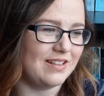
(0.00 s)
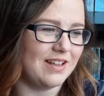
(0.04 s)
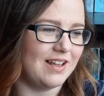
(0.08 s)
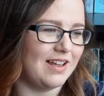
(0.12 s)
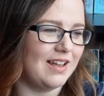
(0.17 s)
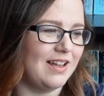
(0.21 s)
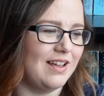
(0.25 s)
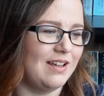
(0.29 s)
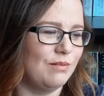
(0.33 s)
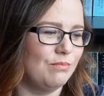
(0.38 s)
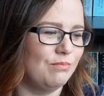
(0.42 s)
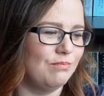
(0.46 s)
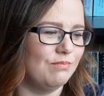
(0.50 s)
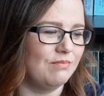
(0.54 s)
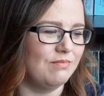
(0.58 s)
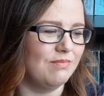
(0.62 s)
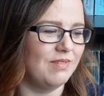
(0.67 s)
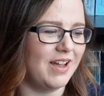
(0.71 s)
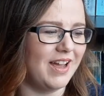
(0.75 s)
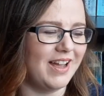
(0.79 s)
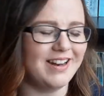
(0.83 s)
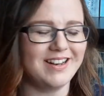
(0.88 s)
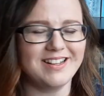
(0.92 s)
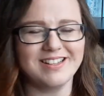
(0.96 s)
And
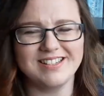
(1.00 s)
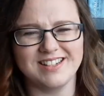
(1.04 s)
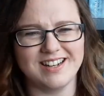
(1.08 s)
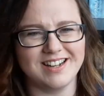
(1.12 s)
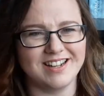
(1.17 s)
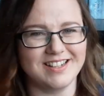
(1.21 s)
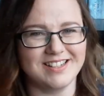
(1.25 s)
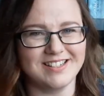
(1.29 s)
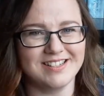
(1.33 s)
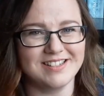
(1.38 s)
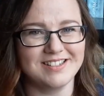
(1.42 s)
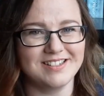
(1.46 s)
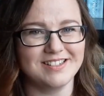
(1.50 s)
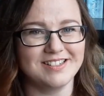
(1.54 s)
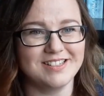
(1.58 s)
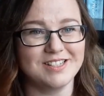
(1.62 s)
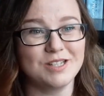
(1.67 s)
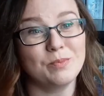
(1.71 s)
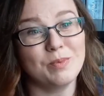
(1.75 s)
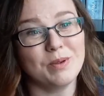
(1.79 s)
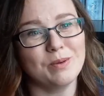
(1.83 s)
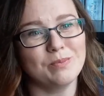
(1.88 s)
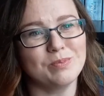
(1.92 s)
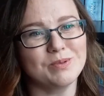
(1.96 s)
it's nice to
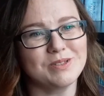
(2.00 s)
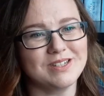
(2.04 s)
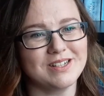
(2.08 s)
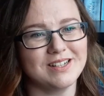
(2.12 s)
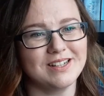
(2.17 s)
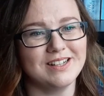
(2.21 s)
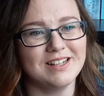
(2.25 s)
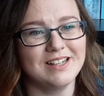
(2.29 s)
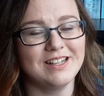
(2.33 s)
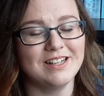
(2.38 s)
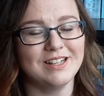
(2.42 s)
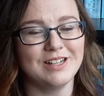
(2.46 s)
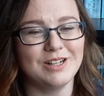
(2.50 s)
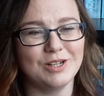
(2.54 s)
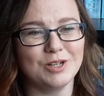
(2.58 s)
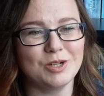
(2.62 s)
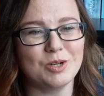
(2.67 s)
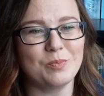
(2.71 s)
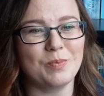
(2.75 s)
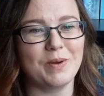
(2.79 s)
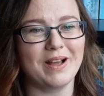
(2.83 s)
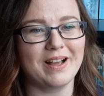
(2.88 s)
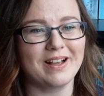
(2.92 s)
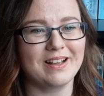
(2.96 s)
be able to
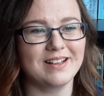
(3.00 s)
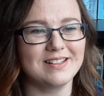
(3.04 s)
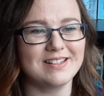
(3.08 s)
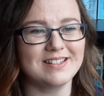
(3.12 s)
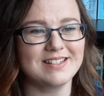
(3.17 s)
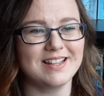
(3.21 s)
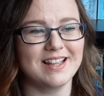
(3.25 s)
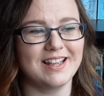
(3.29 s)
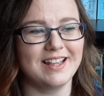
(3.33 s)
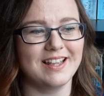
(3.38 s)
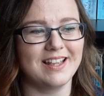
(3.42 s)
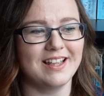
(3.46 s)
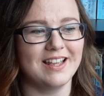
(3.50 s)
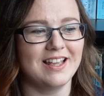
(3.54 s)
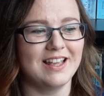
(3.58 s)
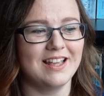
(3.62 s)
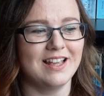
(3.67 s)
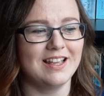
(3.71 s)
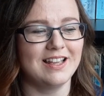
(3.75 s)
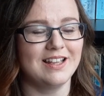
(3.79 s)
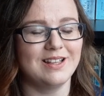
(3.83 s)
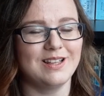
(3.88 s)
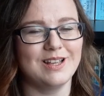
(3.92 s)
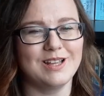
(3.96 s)
look back and say,
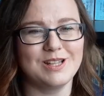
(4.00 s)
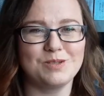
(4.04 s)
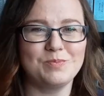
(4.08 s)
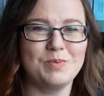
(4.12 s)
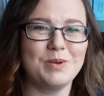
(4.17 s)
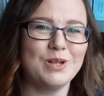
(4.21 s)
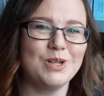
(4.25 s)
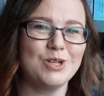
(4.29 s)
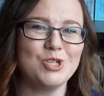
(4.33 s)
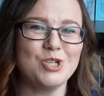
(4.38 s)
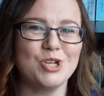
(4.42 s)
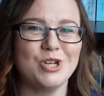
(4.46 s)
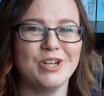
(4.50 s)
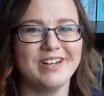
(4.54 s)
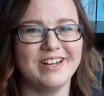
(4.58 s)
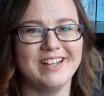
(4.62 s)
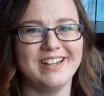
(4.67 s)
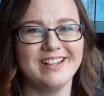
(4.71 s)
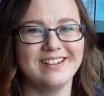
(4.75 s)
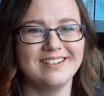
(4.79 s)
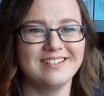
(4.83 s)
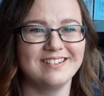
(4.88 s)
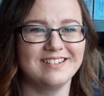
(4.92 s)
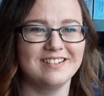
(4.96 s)
yeah, it's been a
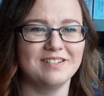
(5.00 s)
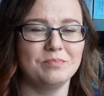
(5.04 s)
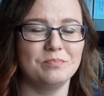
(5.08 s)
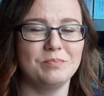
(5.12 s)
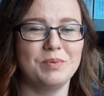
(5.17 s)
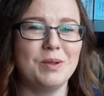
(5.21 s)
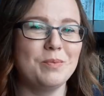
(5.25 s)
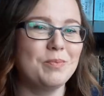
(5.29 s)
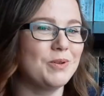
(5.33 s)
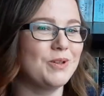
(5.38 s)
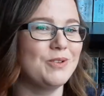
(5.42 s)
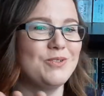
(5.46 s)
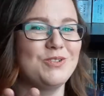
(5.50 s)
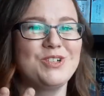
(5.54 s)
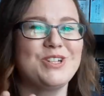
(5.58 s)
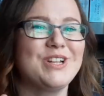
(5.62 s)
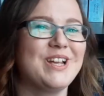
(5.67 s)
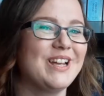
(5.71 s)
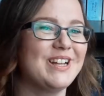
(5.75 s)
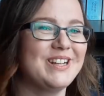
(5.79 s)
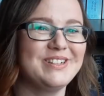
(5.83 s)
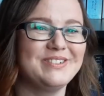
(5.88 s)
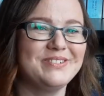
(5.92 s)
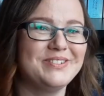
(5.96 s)
journey. People have
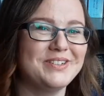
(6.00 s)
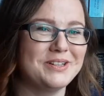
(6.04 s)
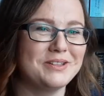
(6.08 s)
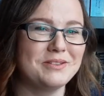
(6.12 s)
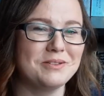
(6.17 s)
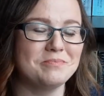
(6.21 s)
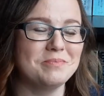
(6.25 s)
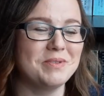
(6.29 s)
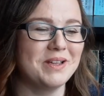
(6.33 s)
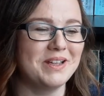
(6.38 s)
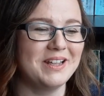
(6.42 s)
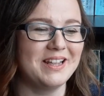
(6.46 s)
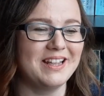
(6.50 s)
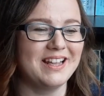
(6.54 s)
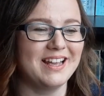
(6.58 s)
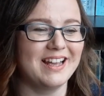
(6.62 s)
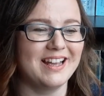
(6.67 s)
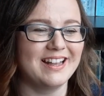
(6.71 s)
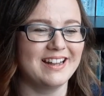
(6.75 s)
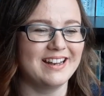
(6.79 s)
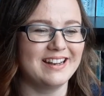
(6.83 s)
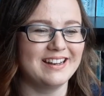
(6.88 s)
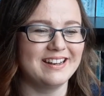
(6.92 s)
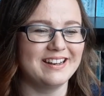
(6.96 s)
shared it with me,
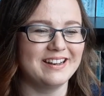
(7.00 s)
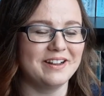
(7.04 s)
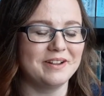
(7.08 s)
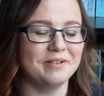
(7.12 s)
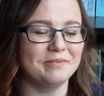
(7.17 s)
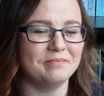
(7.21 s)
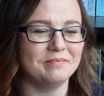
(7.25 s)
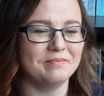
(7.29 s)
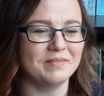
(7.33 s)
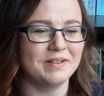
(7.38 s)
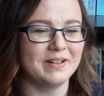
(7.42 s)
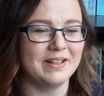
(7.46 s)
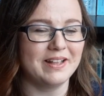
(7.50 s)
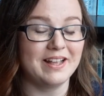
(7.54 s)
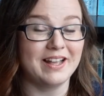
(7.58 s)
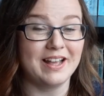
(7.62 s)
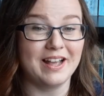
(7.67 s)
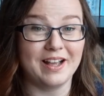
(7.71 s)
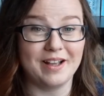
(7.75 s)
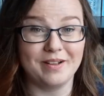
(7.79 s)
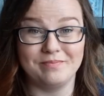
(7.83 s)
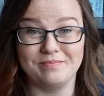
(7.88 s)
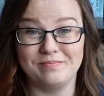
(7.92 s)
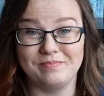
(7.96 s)
and
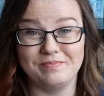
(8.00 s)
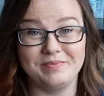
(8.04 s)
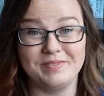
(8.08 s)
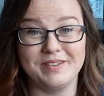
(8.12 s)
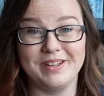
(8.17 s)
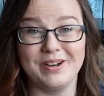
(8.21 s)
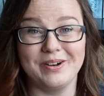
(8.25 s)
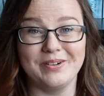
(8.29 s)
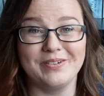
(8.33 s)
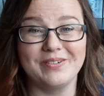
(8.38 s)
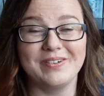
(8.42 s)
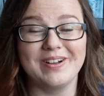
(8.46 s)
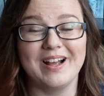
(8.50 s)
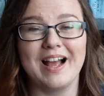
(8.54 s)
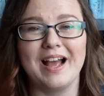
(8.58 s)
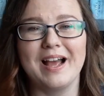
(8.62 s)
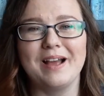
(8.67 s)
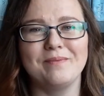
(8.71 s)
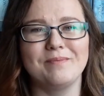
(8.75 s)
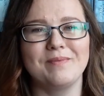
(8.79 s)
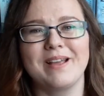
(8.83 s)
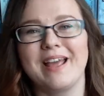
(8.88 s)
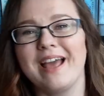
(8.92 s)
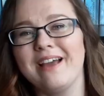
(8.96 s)
I'm
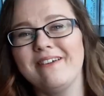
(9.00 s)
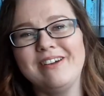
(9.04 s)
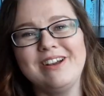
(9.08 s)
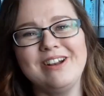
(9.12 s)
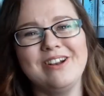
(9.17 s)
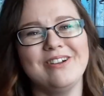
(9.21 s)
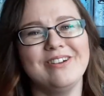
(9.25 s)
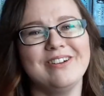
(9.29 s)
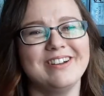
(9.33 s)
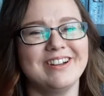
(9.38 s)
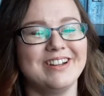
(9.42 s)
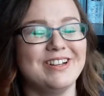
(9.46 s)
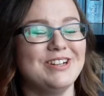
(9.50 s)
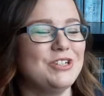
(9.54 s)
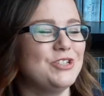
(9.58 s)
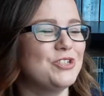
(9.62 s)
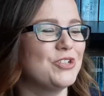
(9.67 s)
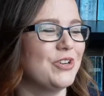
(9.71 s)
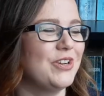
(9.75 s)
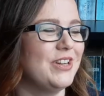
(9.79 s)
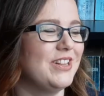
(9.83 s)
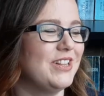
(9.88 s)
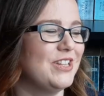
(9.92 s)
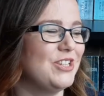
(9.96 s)
carrying on
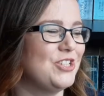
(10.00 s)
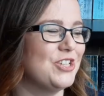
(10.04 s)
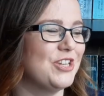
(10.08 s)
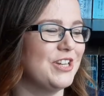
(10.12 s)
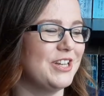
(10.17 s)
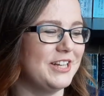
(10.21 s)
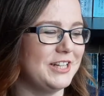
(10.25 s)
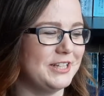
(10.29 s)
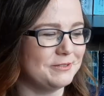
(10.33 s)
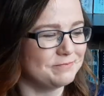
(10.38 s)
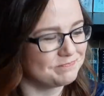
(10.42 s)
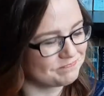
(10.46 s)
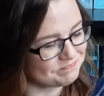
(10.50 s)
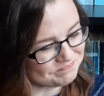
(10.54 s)
enjoying the journey.